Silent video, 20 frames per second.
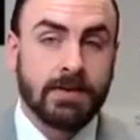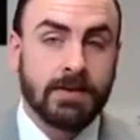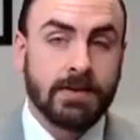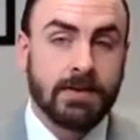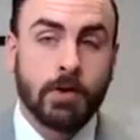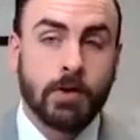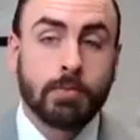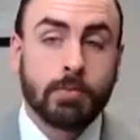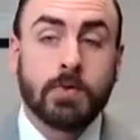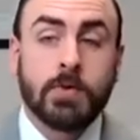
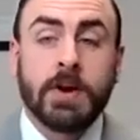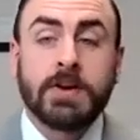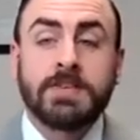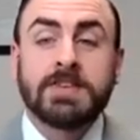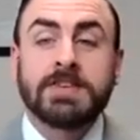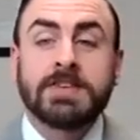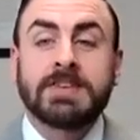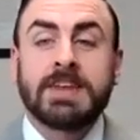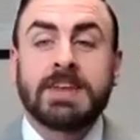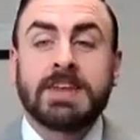So
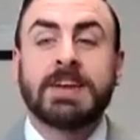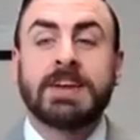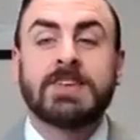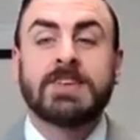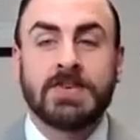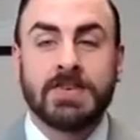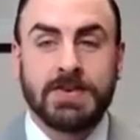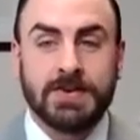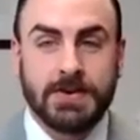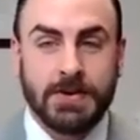
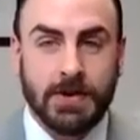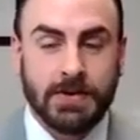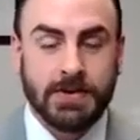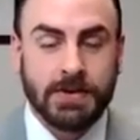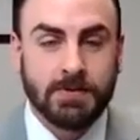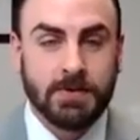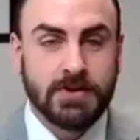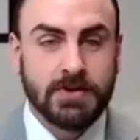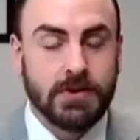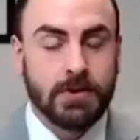presentation of the
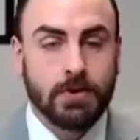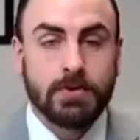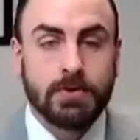material.